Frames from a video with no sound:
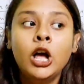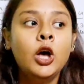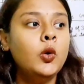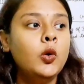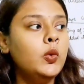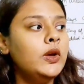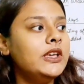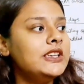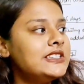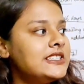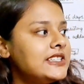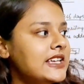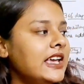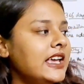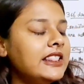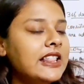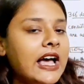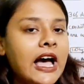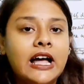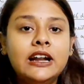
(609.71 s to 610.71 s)
We
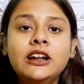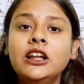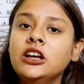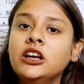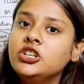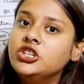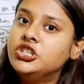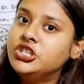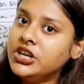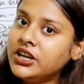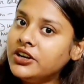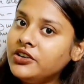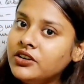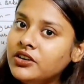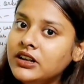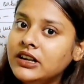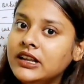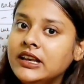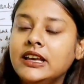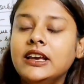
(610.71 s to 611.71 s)
say that
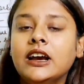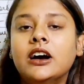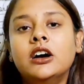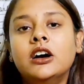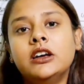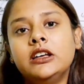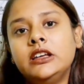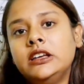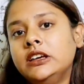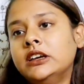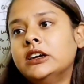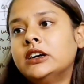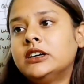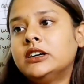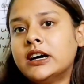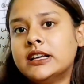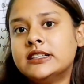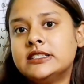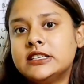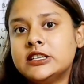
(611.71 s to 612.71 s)
generally a year
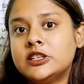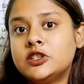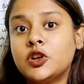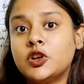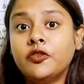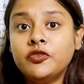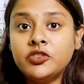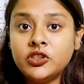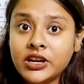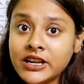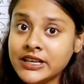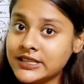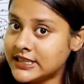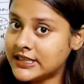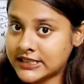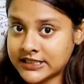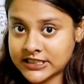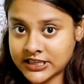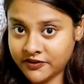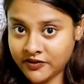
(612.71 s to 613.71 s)
consists of
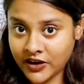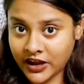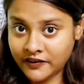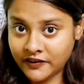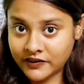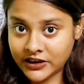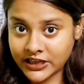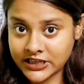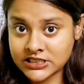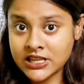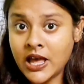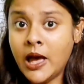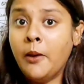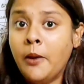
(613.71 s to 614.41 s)
365 days.